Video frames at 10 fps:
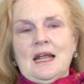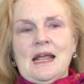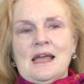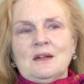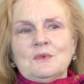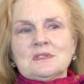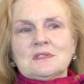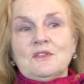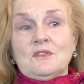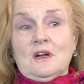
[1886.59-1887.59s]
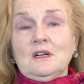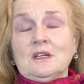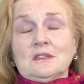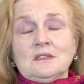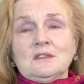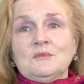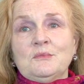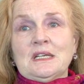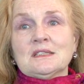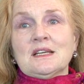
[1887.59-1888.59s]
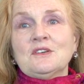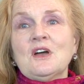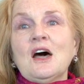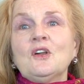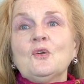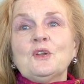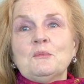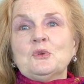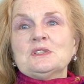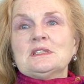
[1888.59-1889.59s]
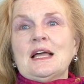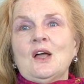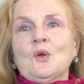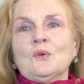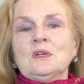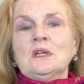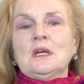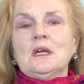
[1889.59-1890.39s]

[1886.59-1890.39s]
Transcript: And it was cathartic, because I not only put down